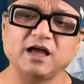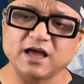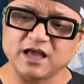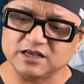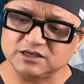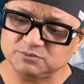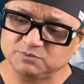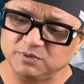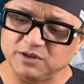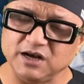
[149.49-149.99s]

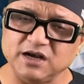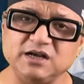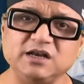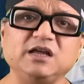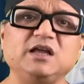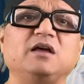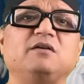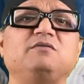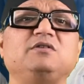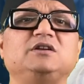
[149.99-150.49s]

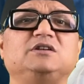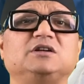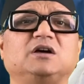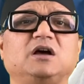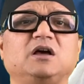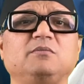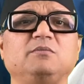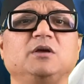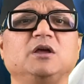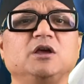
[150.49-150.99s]
aspirating every
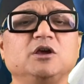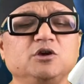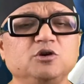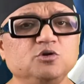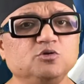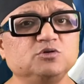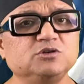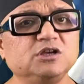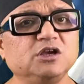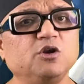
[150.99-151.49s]
time,
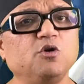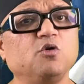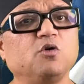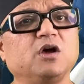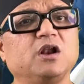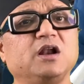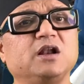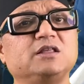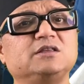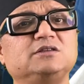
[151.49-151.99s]
using
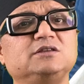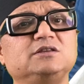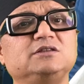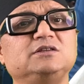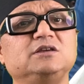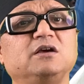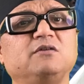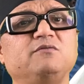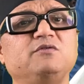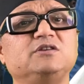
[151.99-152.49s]
local anesthesia,